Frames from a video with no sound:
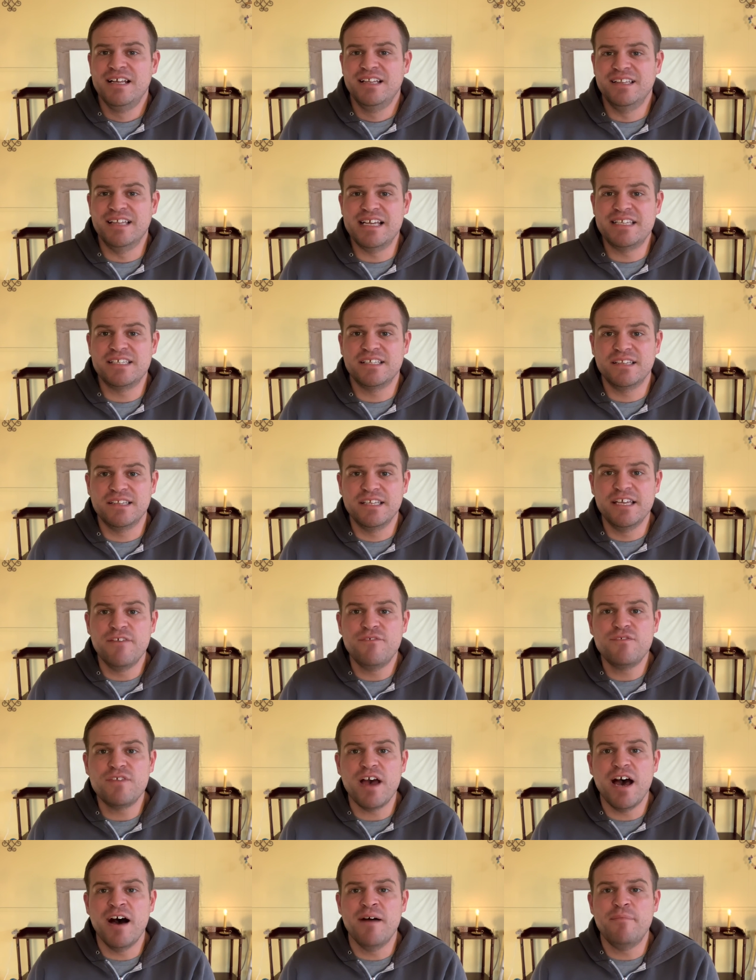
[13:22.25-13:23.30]
Let's
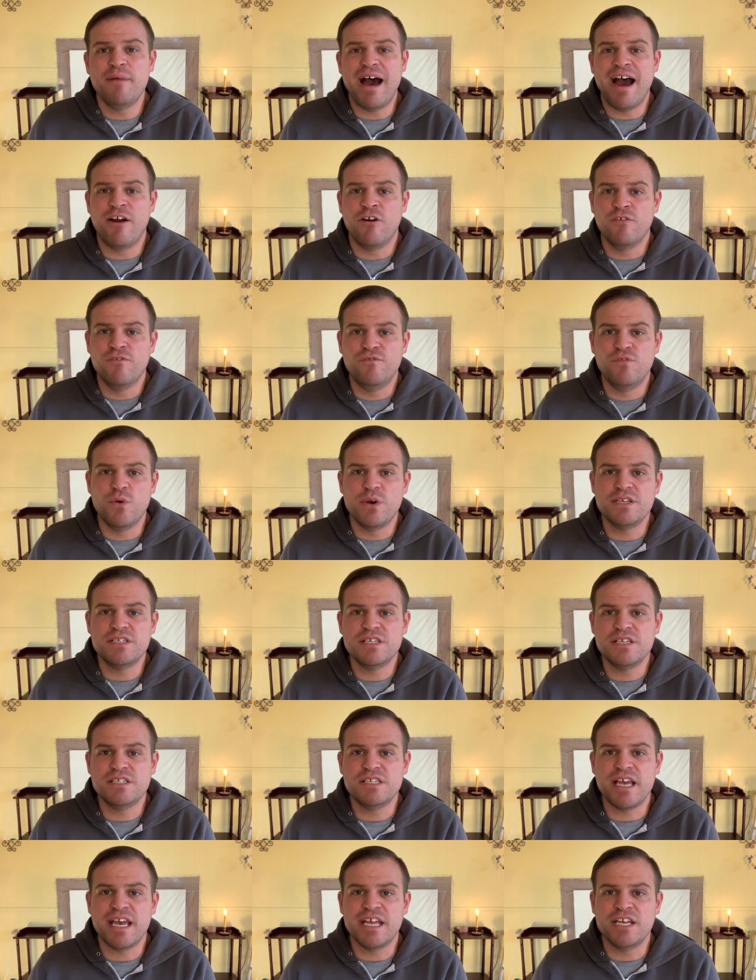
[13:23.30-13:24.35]
lift up our
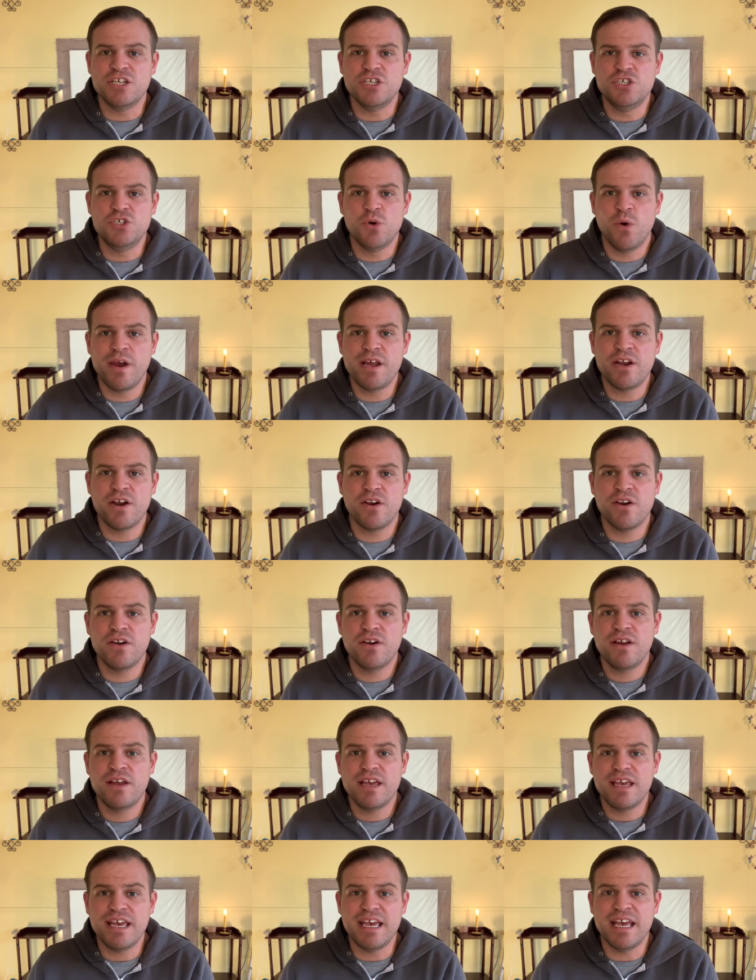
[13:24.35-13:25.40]
voices and join
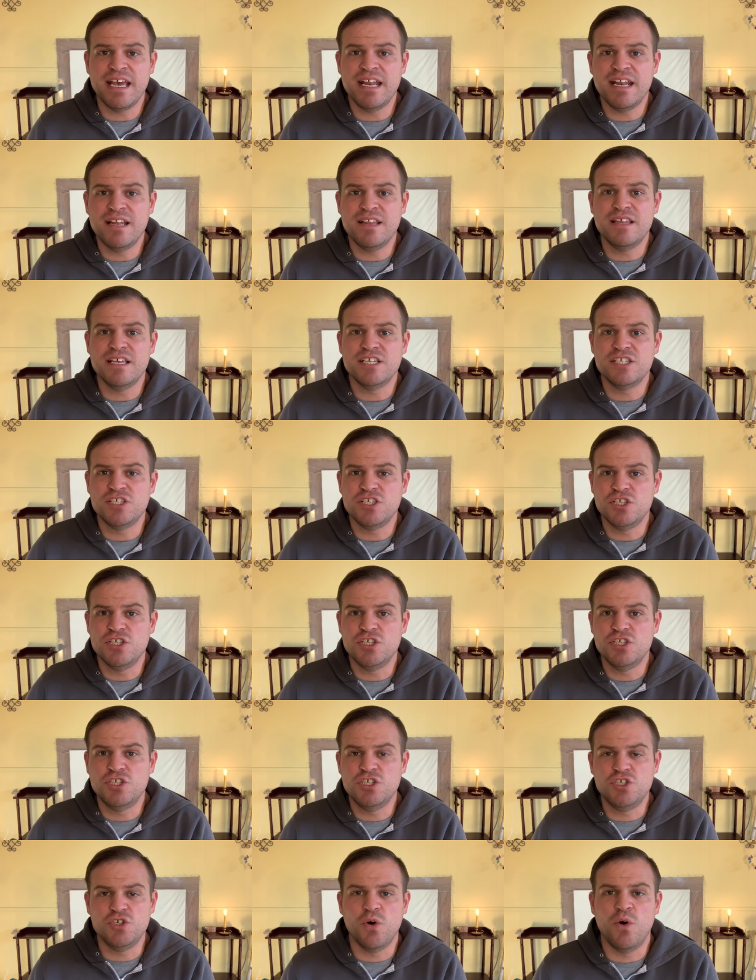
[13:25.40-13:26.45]
her in this
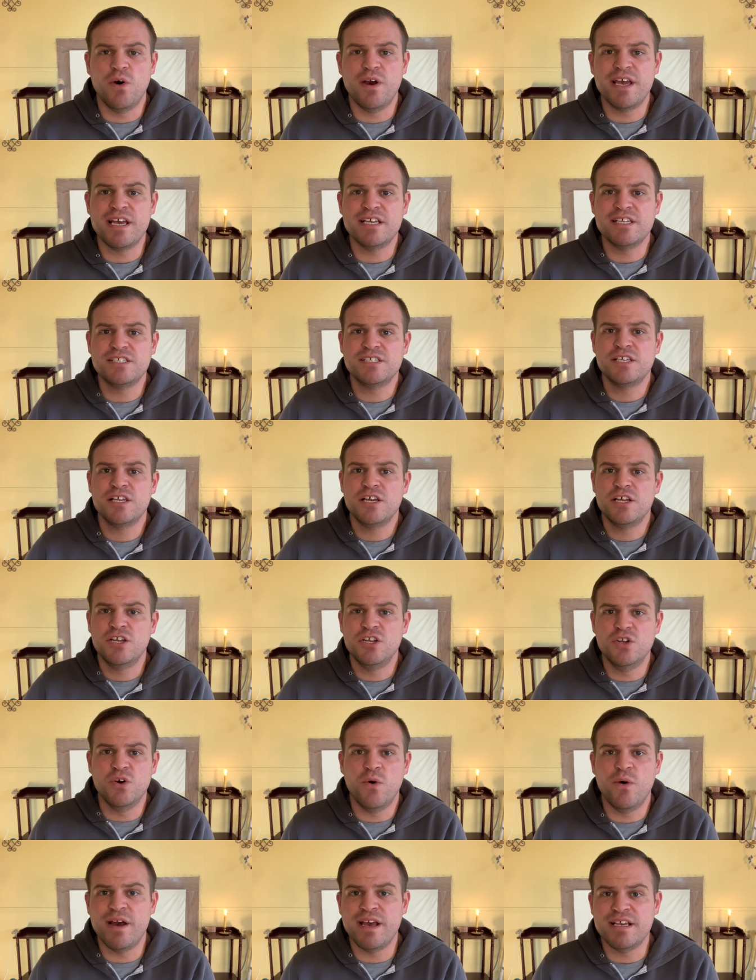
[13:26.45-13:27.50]
joyous
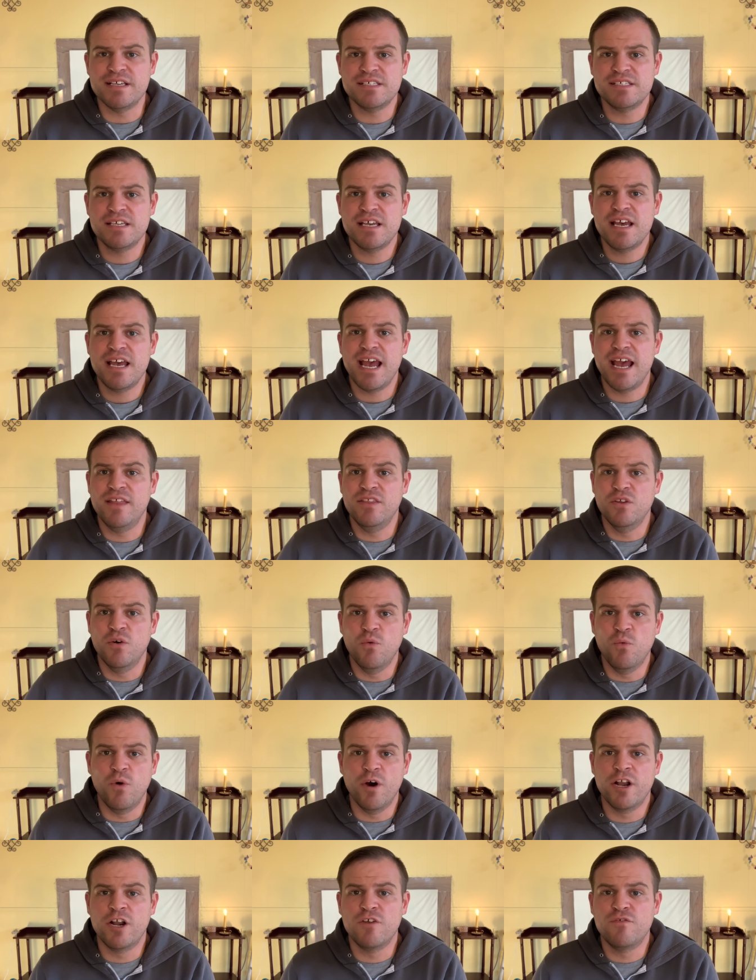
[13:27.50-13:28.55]
noise and the
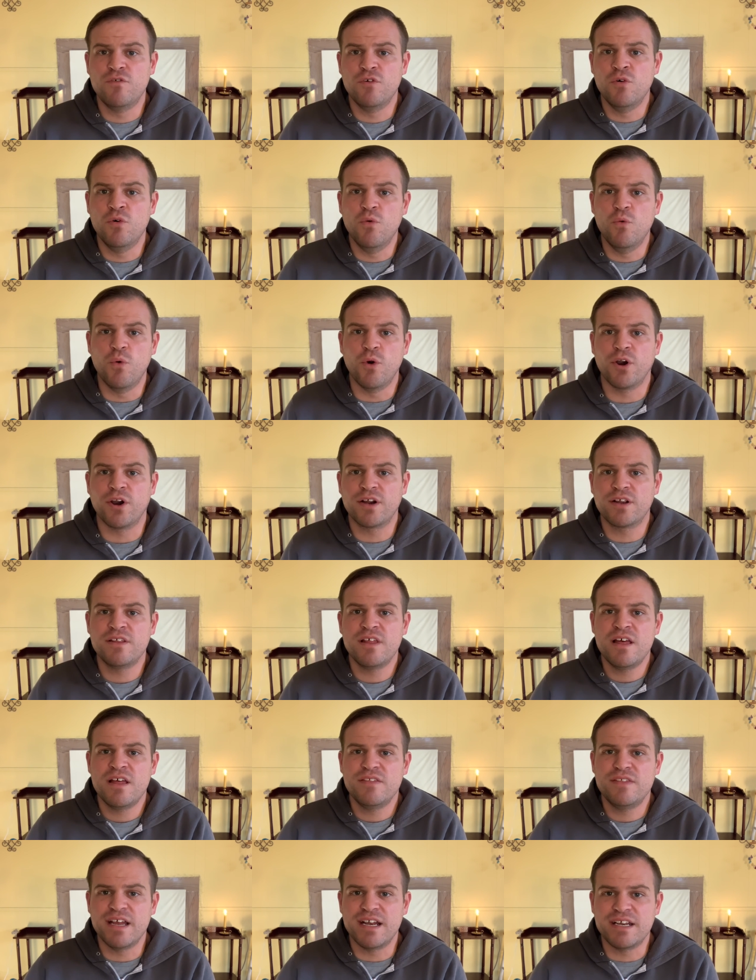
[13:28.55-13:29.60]
wonderful work
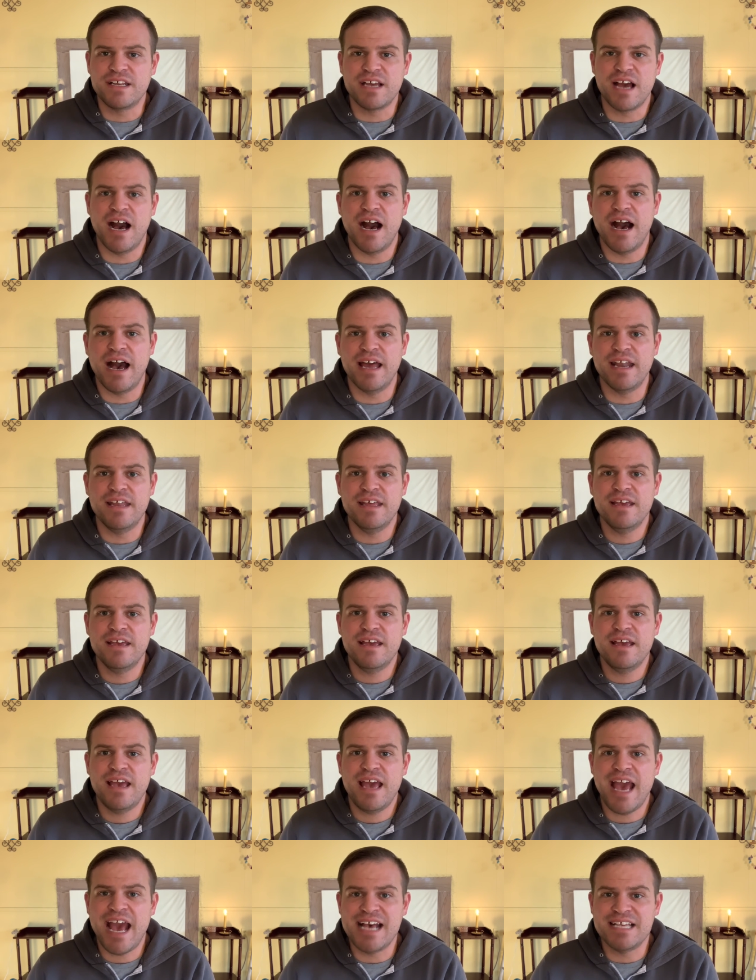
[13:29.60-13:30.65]
that God
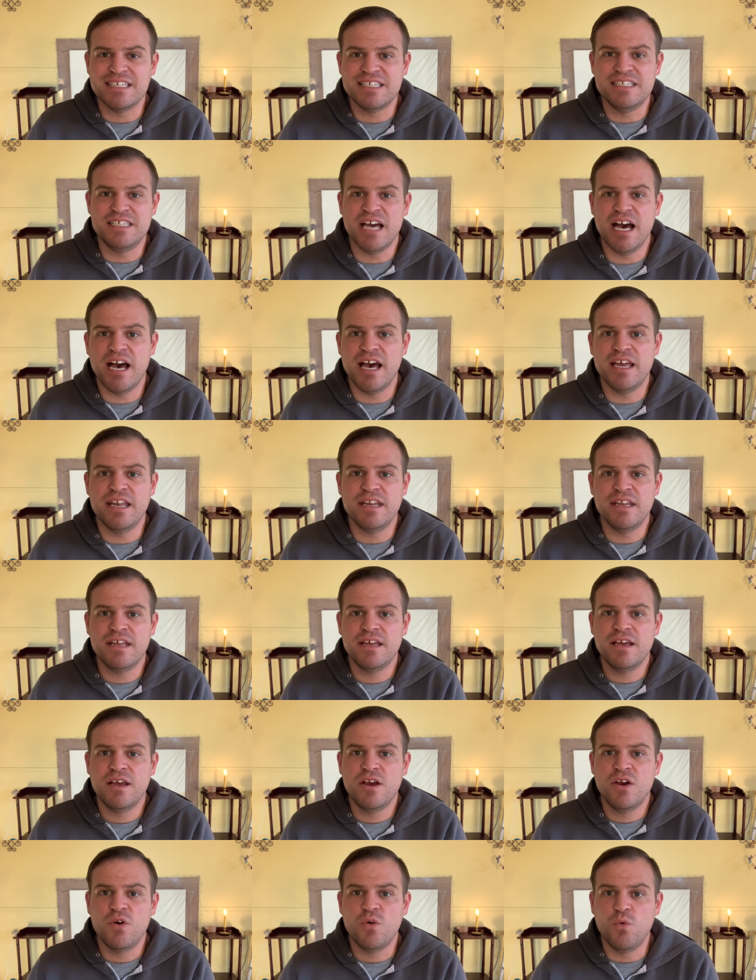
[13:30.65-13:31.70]
has done,
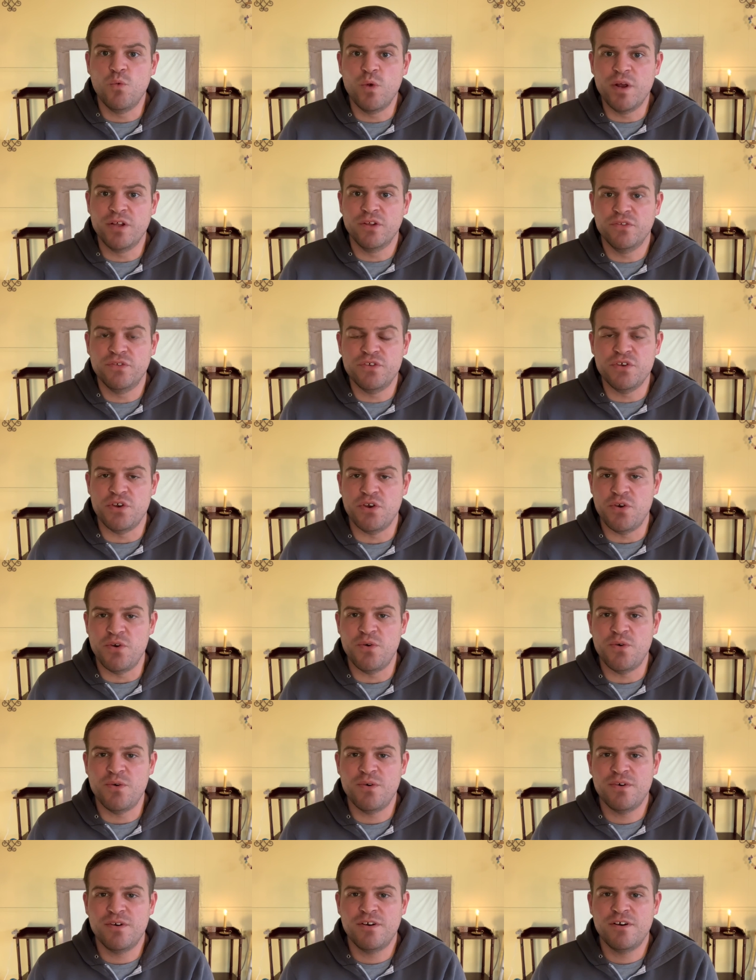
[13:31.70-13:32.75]
will do
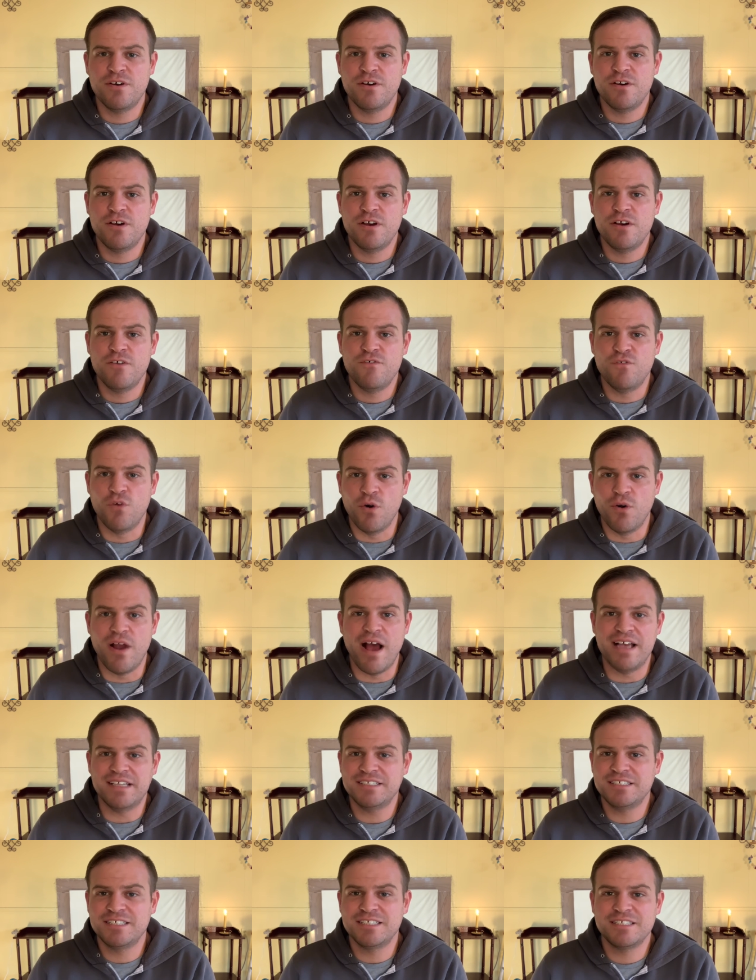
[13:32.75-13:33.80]
for
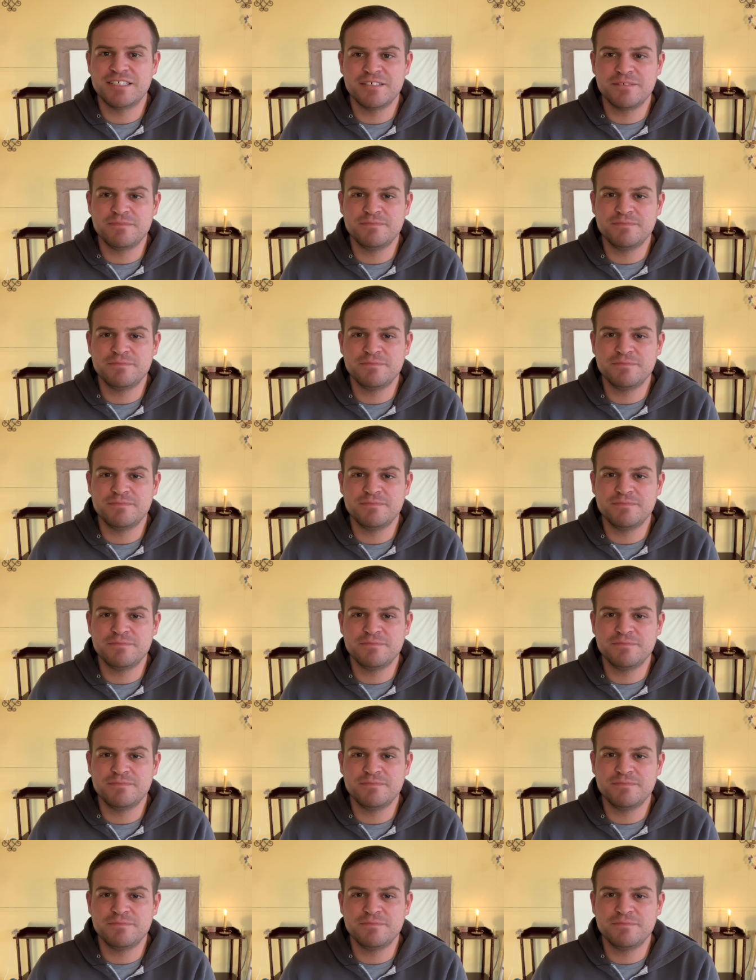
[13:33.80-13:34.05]
us.